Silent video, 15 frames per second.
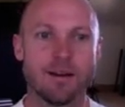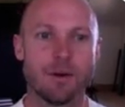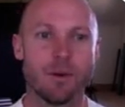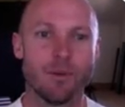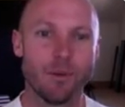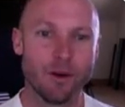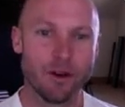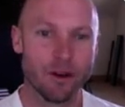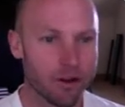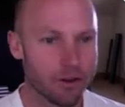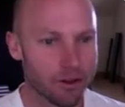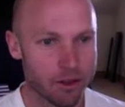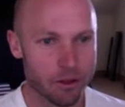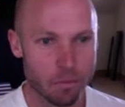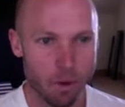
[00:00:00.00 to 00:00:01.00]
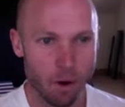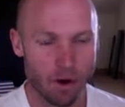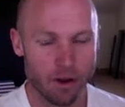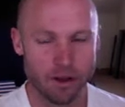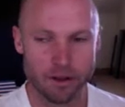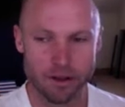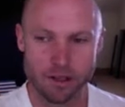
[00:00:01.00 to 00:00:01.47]
We know that the
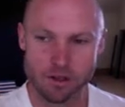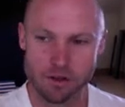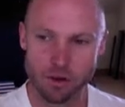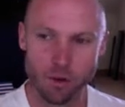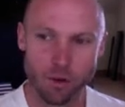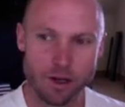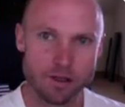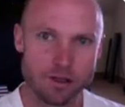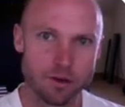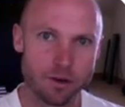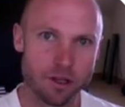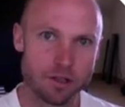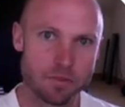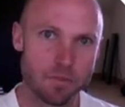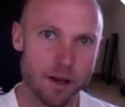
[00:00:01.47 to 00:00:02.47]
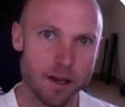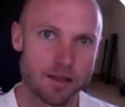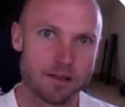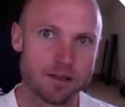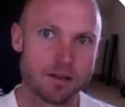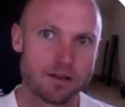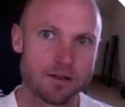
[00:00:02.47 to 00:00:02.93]
body is always doing its
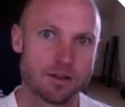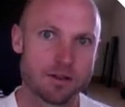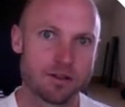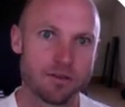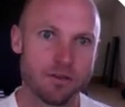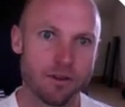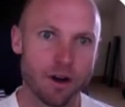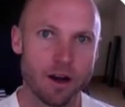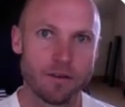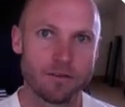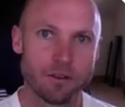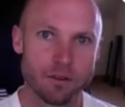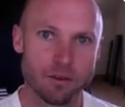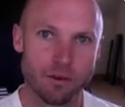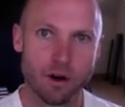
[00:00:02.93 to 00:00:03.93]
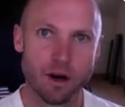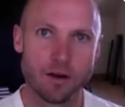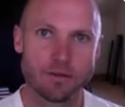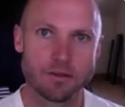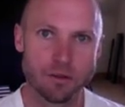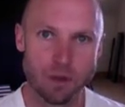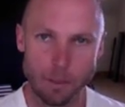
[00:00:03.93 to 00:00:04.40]
best to survive, to
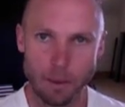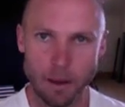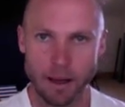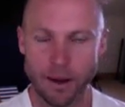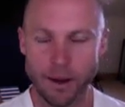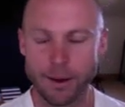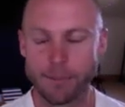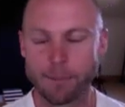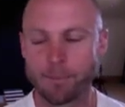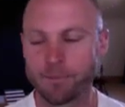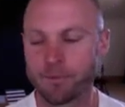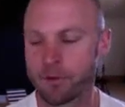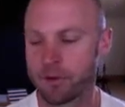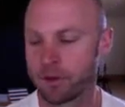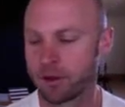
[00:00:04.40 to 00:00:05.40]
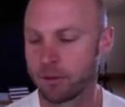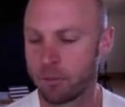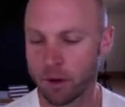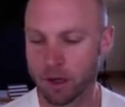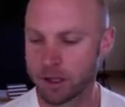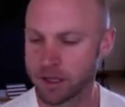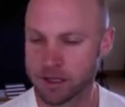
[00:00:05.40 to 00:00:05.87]
thrive, to repair the
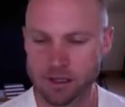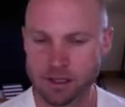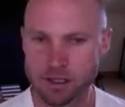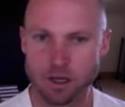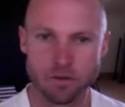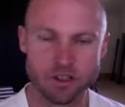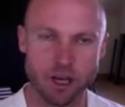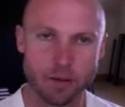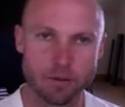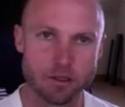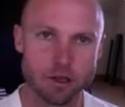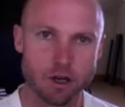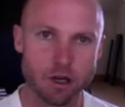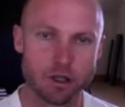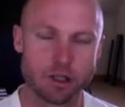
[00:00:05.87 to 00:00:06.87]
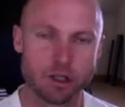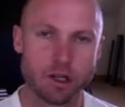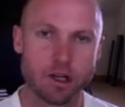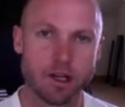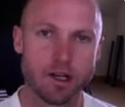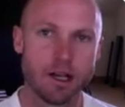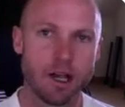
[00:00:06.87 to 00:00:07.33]
body doesn't self sabotage.
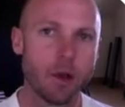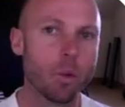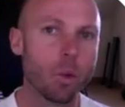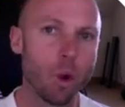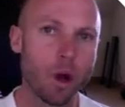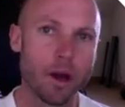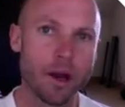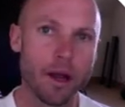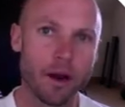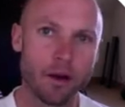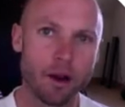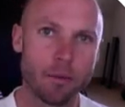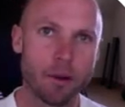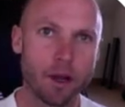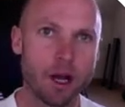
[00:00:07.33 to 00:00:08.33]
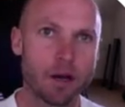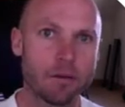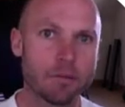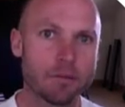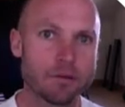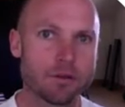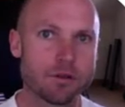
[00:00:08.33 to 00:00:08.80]
And when an area
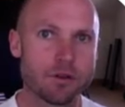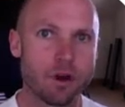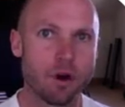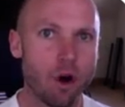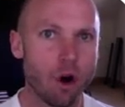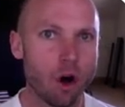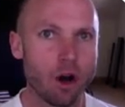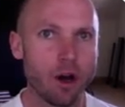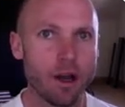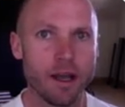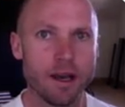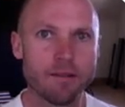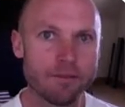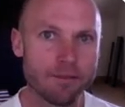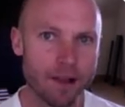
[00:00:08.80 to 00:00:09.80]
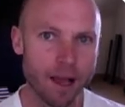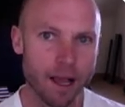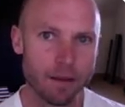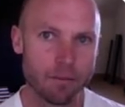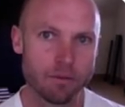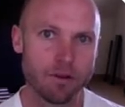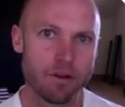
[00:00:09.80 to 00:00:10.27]
becomes hot and
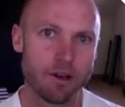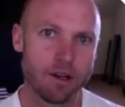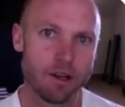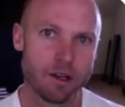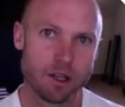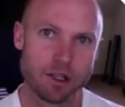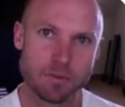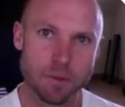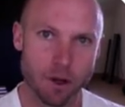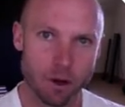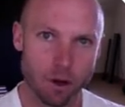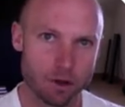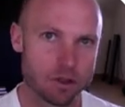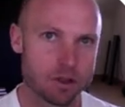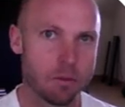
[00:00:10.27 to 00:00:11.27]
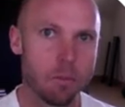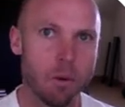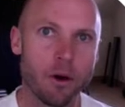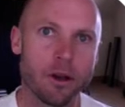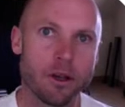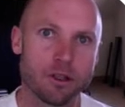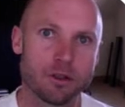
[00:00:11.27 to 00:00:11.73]
inflamed, it's because the
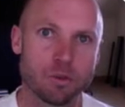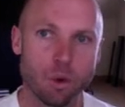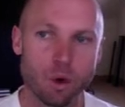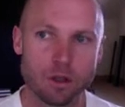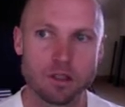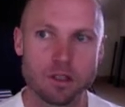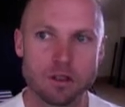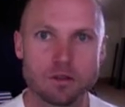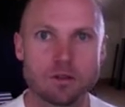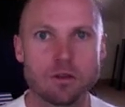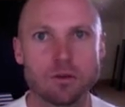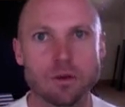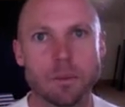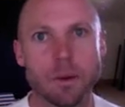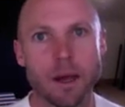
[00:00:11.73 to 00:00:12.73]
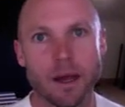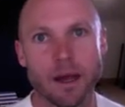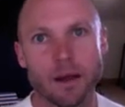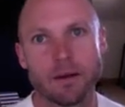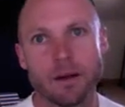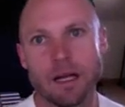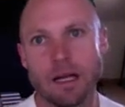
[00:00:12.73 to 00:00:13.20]
body is wanting to
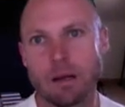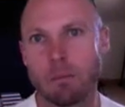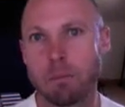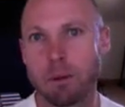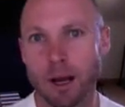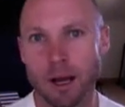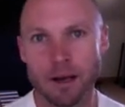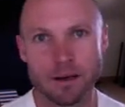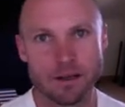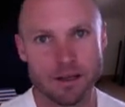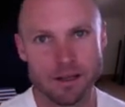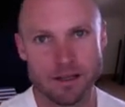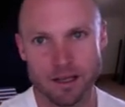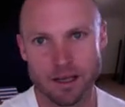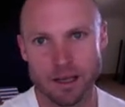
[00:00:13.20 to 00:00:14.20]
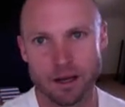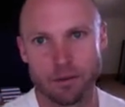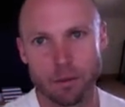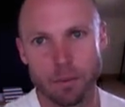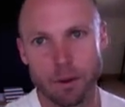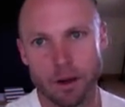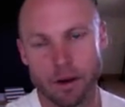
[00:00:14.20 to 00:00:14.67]
repair. Blood is the key
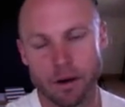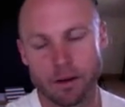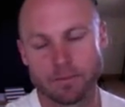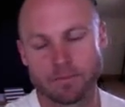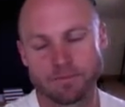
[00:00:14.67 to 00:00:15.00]
repairer.